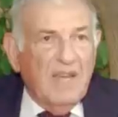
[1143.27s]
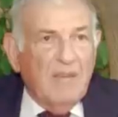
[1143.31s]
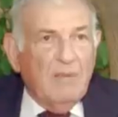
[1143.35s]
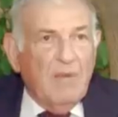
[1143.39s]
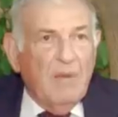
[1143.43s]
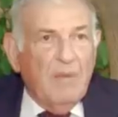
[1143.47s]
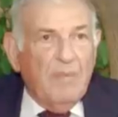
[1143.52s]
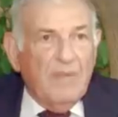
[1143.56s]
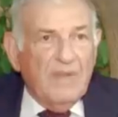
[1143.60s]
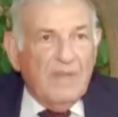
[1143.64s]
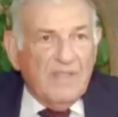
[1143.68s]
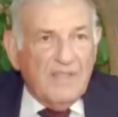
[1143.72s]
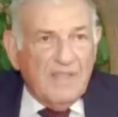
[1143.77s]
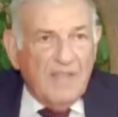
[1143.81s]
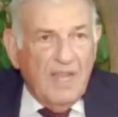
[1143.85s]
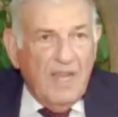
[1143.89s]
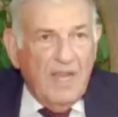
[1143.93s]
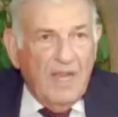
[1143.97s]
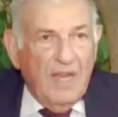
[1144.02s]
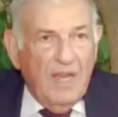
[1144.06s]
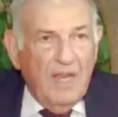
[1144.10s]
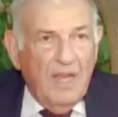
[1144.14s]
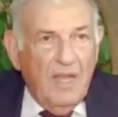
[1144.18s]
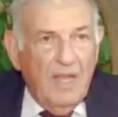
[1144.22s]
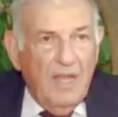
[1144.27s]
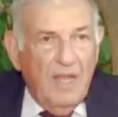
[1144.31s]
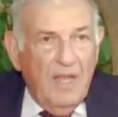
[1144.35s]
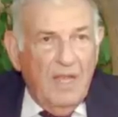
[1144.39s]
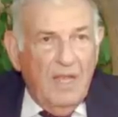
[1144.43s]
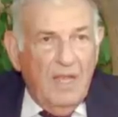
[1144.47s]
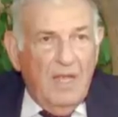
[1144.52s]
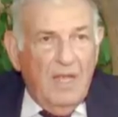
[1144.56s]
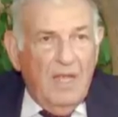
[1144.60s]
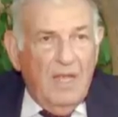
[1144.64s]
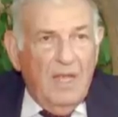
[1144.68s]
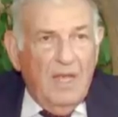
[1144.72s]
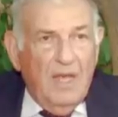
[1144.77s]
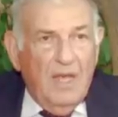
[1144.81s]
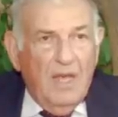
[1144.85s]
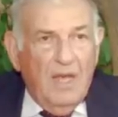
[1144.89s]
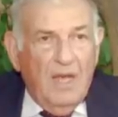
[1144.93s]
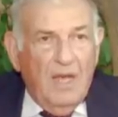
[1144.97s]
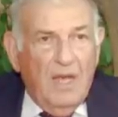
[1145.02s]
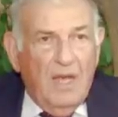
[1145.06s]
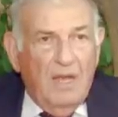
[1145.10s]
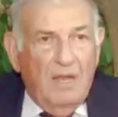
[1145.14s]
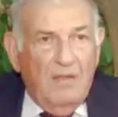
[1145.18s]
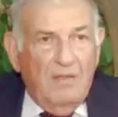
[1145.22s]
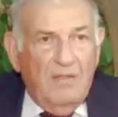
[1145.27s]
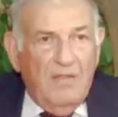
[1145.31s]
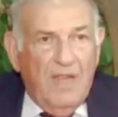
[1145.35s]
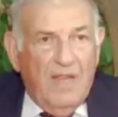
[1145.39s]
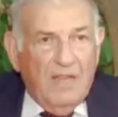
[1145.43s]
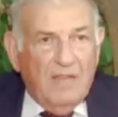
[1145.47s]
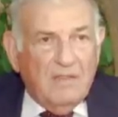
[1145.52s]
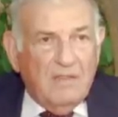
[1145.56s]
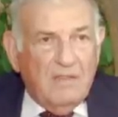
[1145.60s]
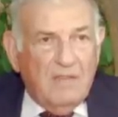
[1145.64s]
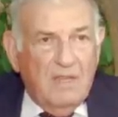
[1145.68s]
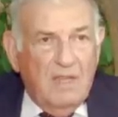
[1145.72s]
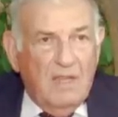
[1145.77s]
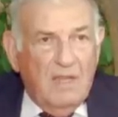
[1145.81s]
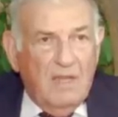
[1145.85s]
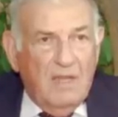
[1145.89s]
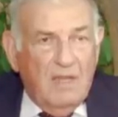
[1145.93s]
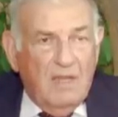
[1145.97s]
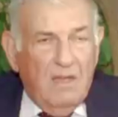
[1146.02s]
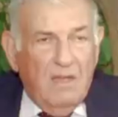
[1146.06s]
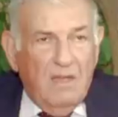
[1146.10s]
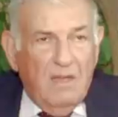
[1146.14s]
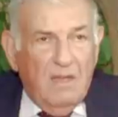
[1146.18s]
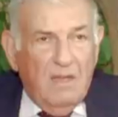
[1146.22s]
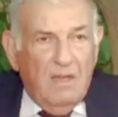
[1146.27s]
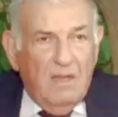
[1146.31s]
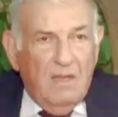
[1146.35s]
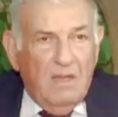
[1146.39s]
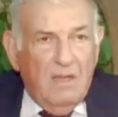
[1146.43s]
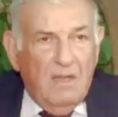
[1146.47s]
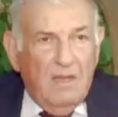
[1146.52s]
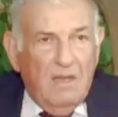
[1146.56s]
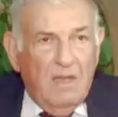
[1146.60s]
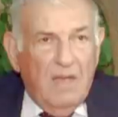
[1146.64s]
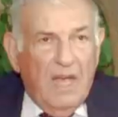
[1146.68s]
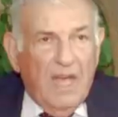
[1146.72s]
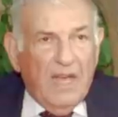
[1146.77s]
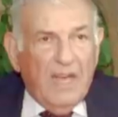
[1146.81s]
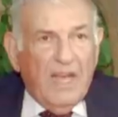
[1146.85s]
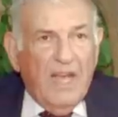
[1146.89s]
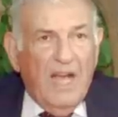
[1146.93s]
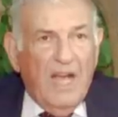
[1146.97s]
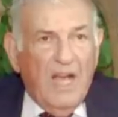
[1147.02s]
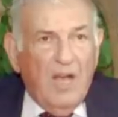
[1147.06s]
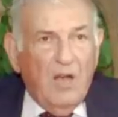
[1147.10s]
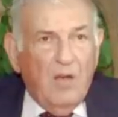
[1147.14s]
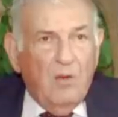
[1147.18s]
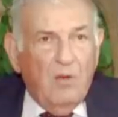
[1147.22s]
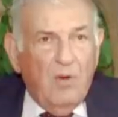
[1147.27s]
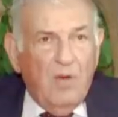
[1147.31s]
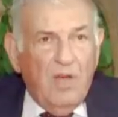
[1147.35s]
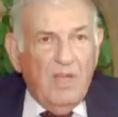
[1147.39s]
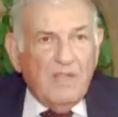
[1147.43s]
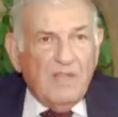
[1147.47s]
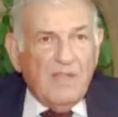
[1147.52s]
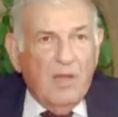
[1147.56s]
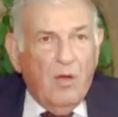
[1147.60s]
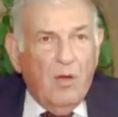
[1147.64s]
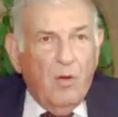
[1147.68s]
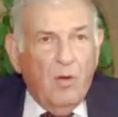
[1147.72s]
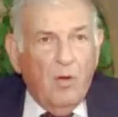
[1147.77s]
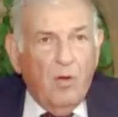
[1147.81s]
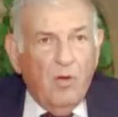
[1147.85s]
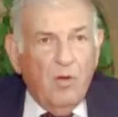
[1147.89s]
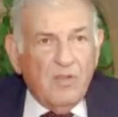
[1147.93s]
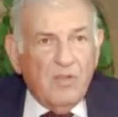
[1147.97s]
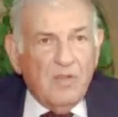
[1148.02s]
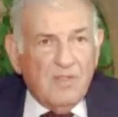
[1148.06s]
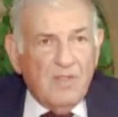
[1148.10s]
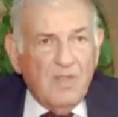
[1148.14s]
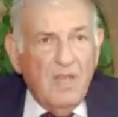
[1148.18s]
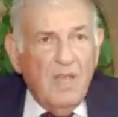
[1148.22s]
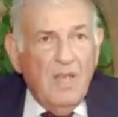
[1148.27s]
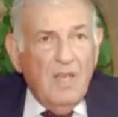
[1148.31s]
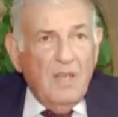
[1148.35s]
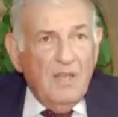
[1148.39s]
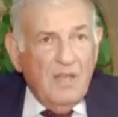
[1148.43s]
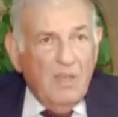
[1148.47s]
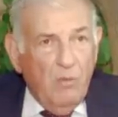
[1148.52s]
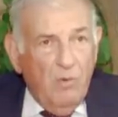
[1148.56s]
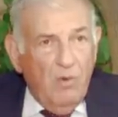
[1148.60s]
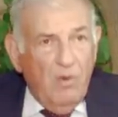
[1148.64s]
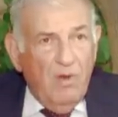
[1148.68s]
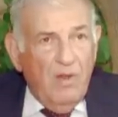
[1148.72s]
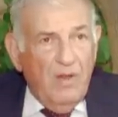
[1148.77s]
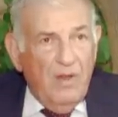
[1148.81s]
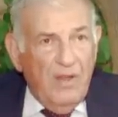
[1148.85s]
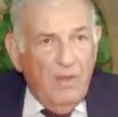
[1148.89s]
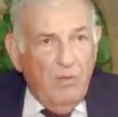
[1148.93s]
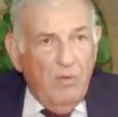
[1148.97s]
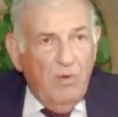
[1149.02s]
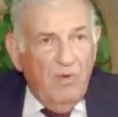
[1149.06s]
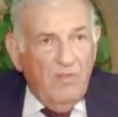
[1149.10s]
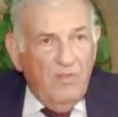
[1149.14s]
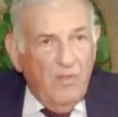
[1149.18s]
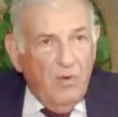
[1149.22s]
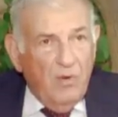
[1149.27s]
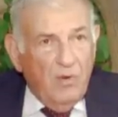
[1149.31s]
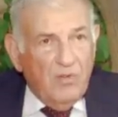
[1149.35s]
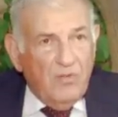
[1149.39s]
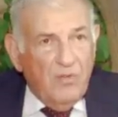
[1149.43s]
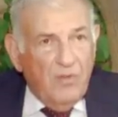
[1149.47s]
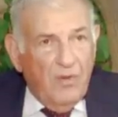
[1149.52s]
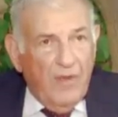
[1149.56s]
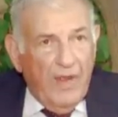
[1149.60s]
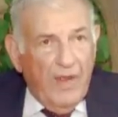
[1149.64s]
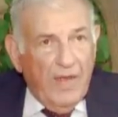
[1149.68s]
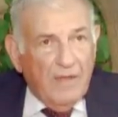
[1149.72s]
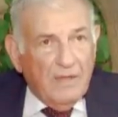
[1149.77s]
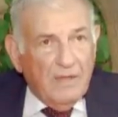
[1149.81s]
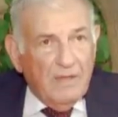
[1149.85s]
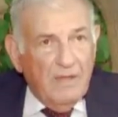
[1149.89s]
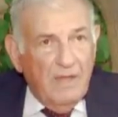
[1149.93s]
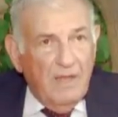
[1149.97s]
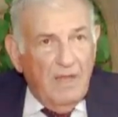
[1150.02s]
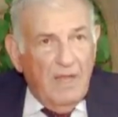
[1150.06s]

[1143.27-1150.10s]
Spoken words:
come up and say that a cow is a horse, they will vote for that.